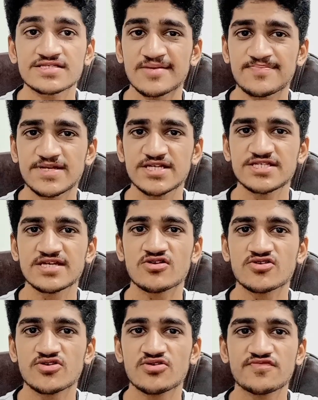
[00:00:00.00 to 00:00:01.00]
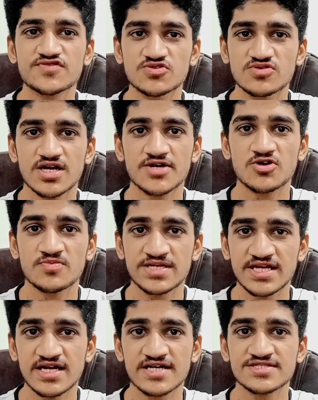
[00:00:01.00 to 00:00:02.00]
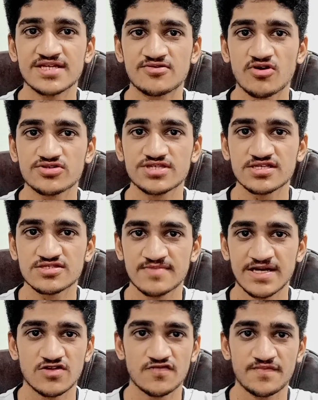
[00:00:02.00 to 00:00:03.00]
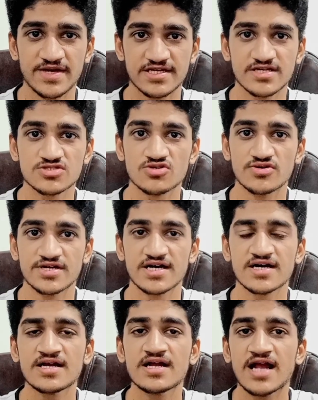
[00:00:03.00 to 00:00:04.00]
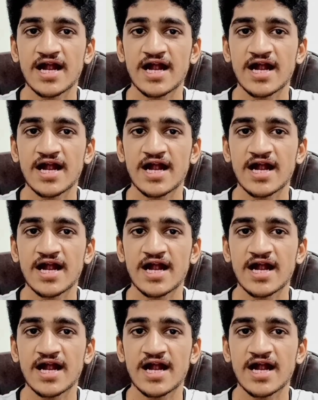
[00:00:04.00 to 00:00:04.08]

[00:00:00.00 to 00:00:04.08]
The pleasing odor of sugar dominates the toxic smell of baking soda